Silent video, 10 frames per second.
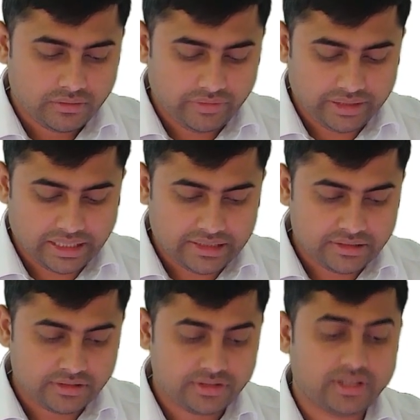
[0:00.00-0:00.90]
We
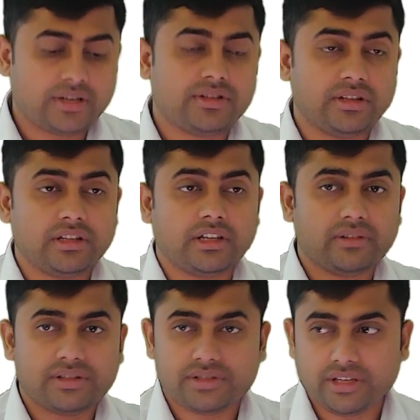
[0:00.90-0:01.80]
can search in the
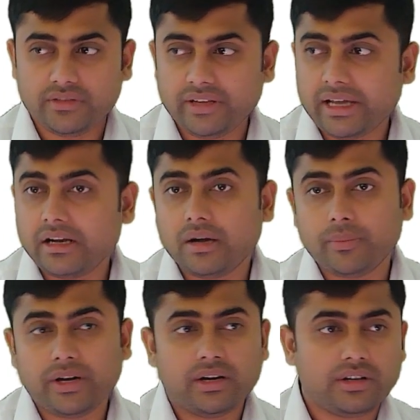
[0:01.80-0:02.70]
given string. We can
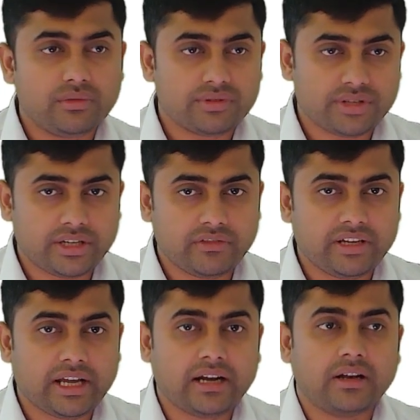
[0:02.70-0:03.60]
append a new string. We
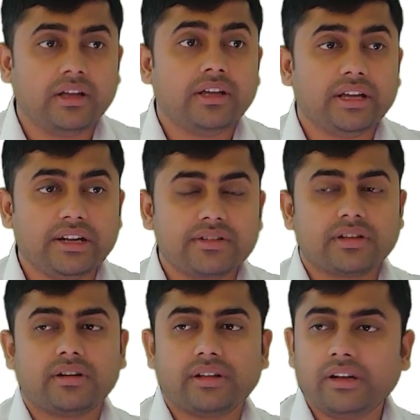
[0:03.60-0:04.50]
can
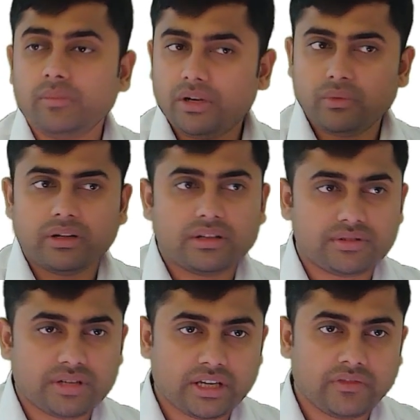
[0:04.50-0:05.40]
insert in between the
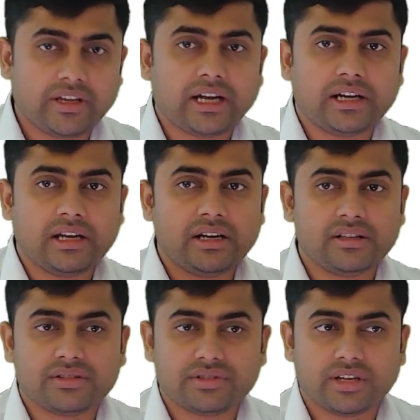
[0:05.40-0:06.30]
string. We can delete
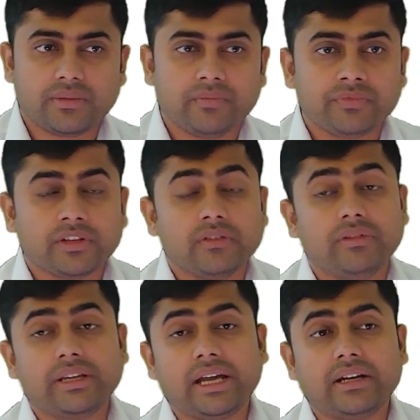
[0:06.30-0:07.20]
the string.
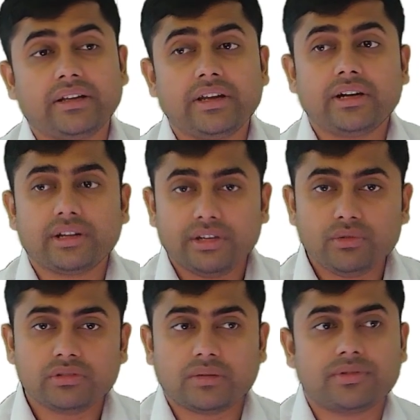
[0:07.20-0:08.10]
We can create a
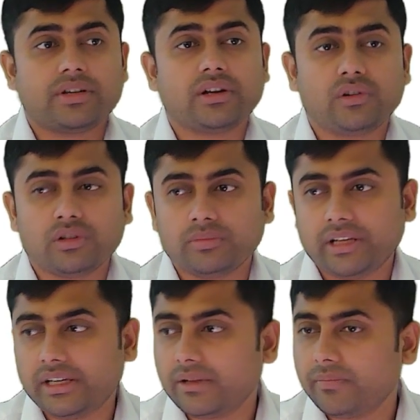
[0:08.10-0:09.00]
new substring out of
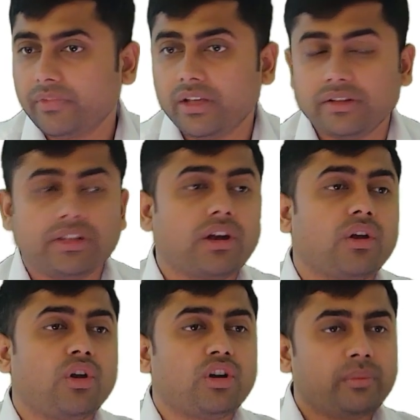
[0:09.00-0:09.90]
that. There
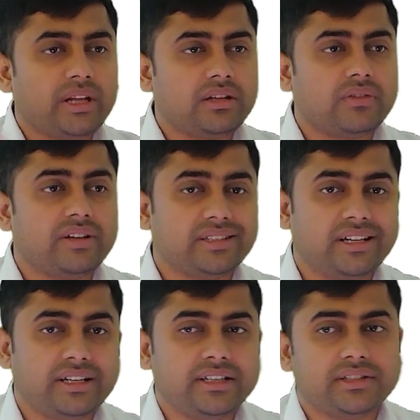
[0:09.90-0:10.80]
are many other
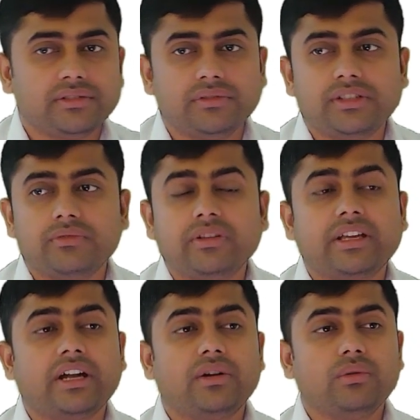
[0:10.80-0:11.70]
facilities which we
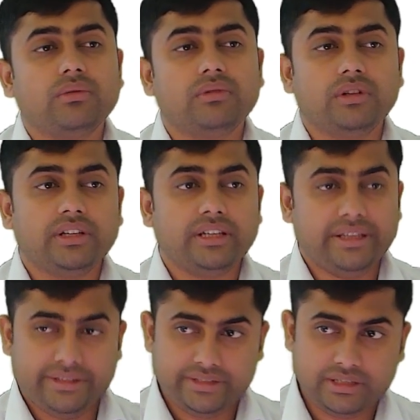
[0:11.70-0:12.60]
can do
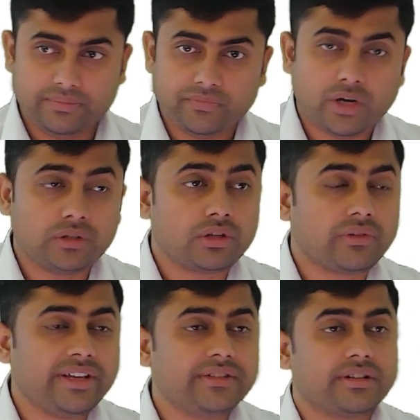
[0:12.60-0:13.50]
easily.
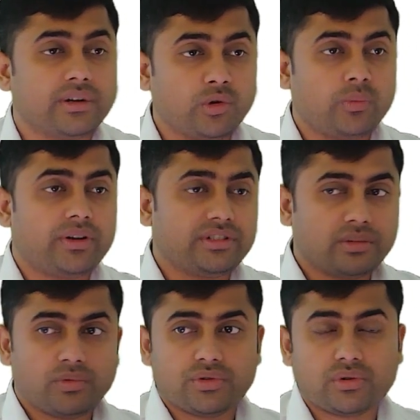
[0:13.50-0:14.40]
Otherwise, developer is
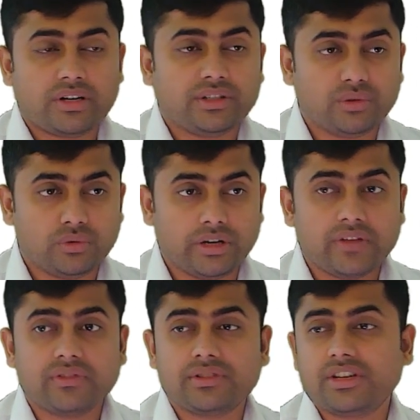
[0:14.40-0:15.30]
supposed to write the code.
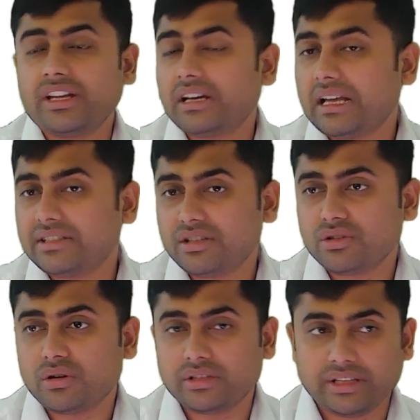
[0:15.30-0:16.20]
If string class is
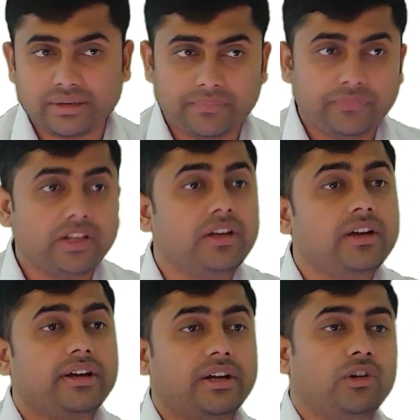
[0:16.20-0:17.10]
not there,
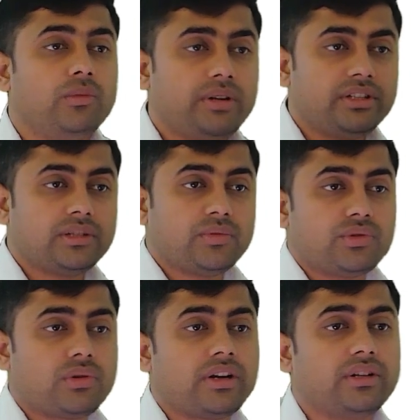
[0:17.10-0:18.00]
developer is
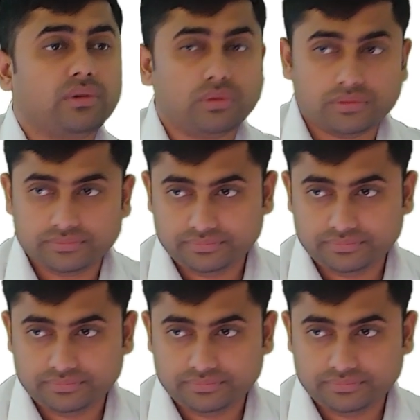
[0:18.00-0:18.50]
supposed to write the code.